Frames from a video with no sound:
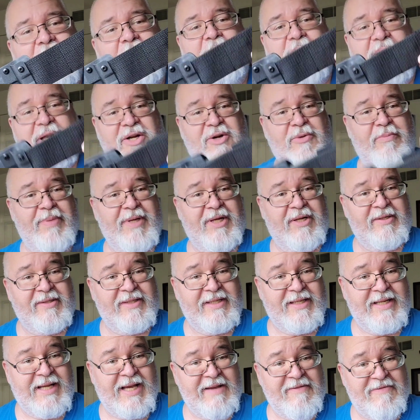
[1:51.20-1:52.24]

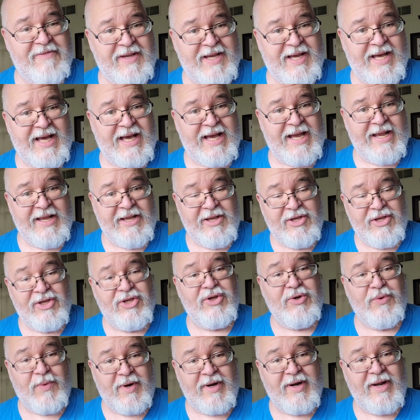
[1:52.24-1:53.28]
Peterbilt Knife Guy,
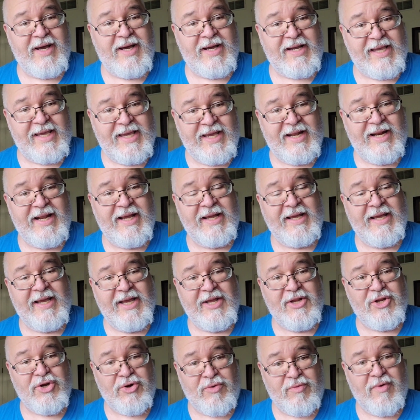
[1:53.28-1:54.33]
you were not kidding
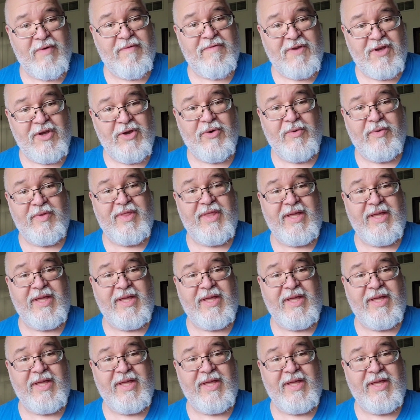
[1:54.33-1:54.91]
in your review.